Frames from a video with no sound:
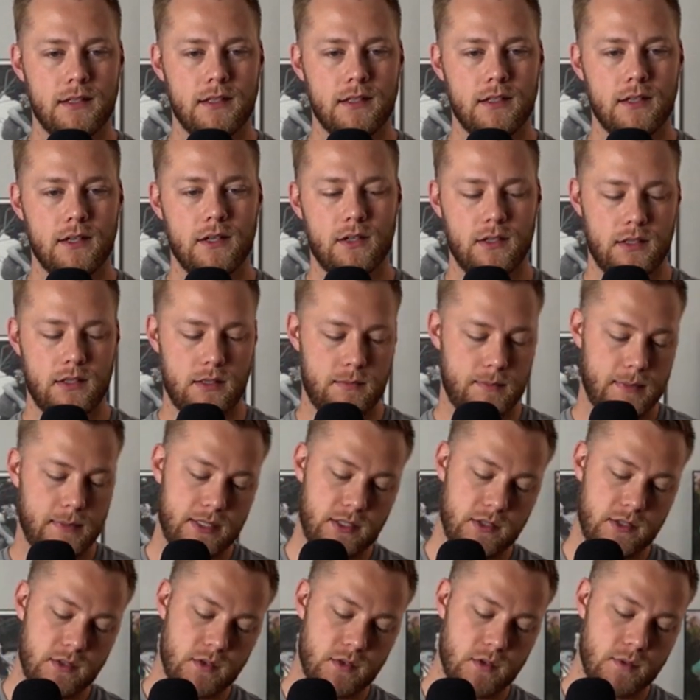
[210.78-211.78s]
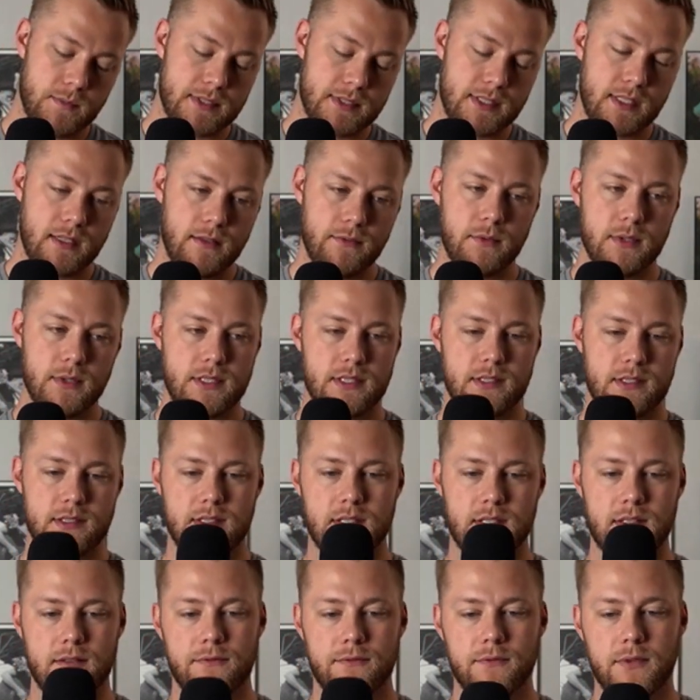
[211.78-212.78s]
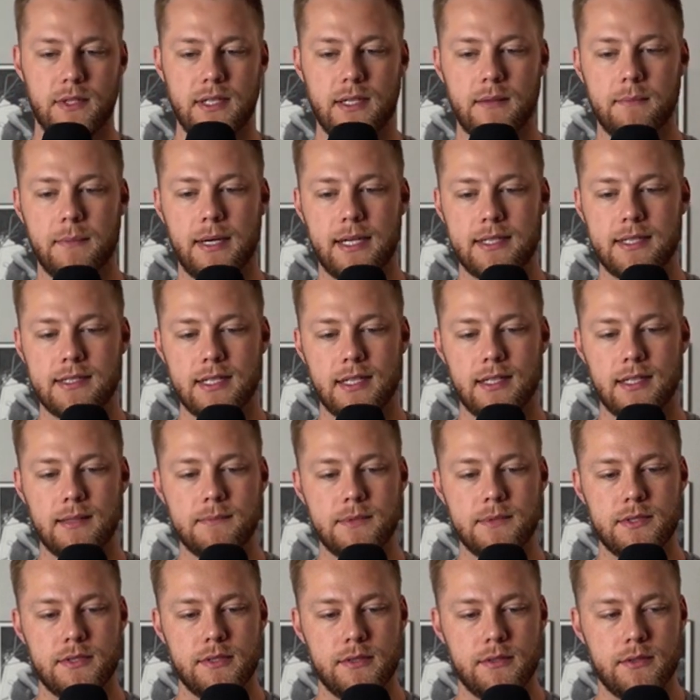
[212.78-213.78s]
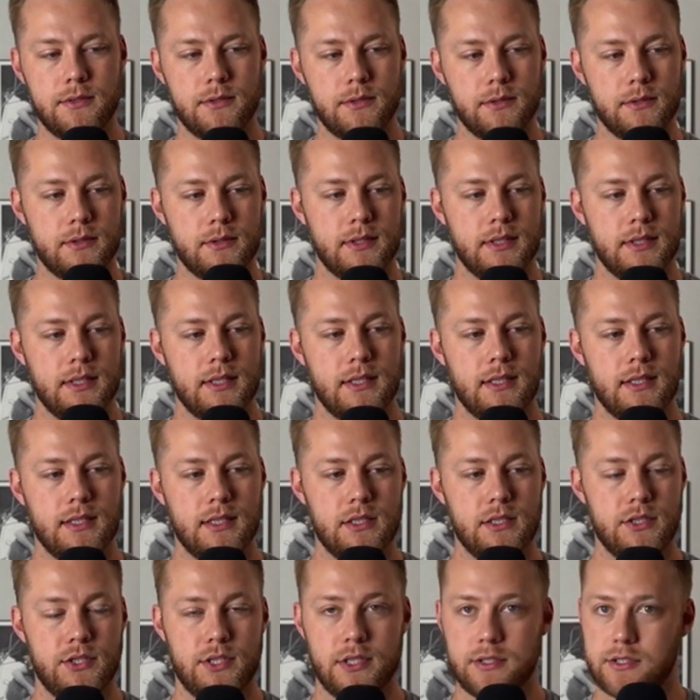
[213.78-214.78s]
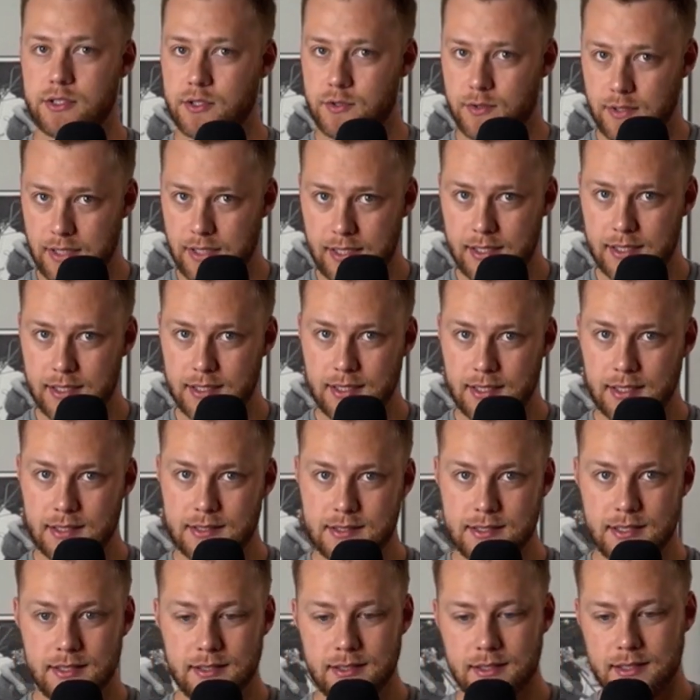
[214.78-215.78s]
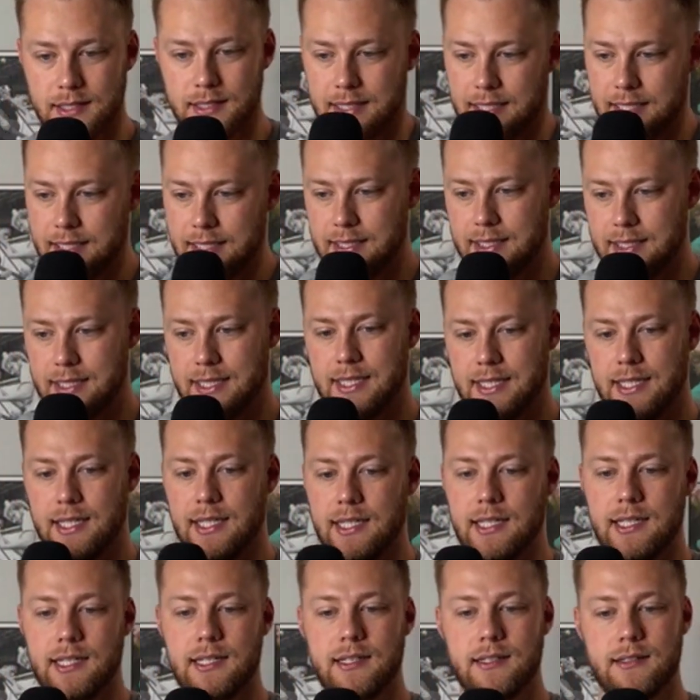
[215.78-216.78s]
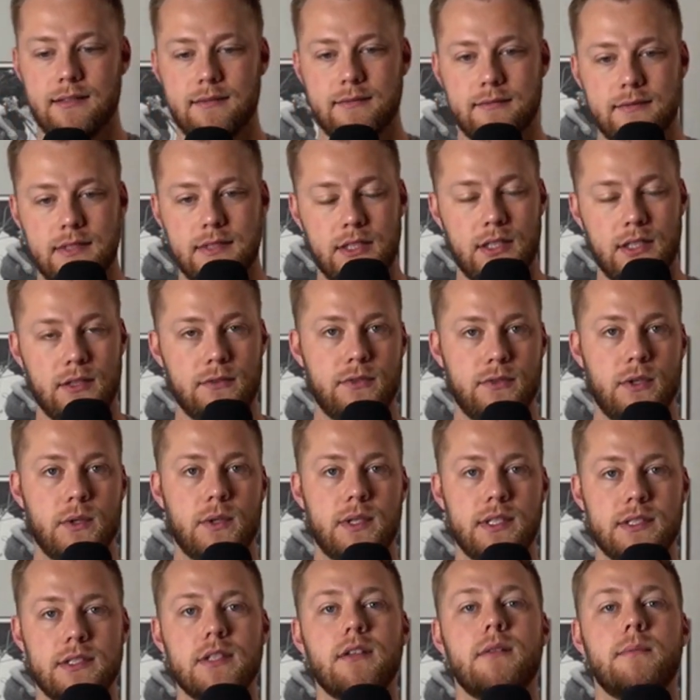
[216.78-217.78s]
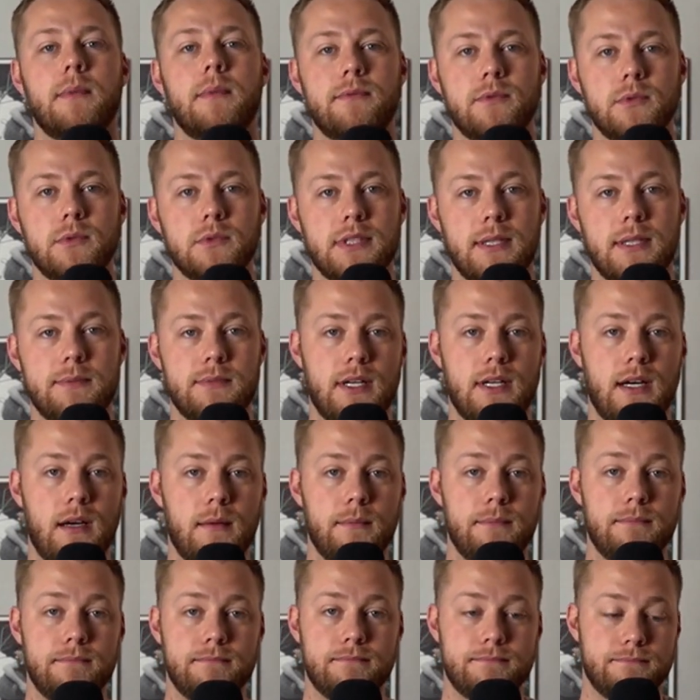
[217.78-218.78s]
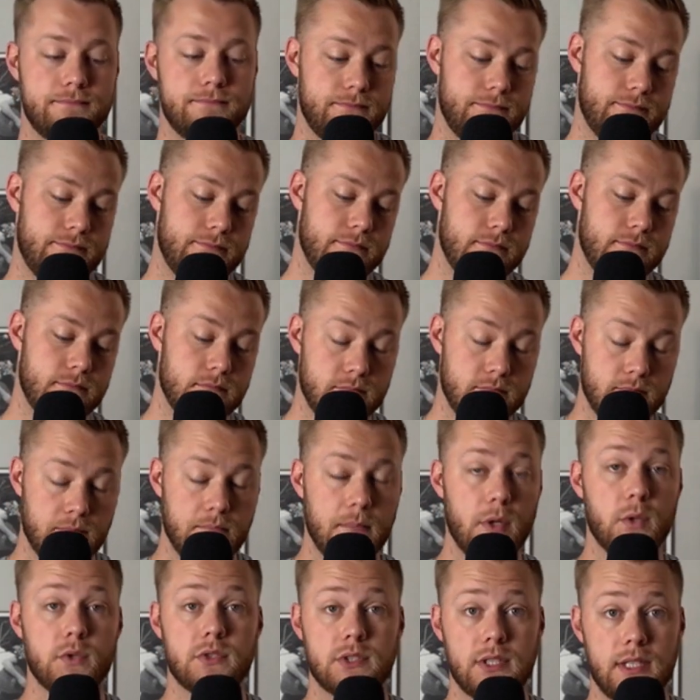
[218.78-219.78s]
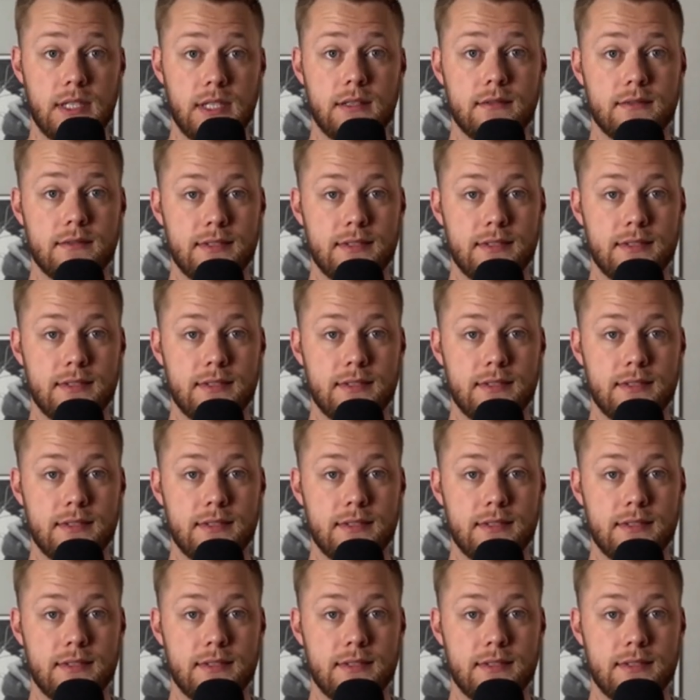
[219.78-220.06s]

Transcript: my YouTube stuff, which is going to free up my time to just create the content and then, focus on my full-time job mostly.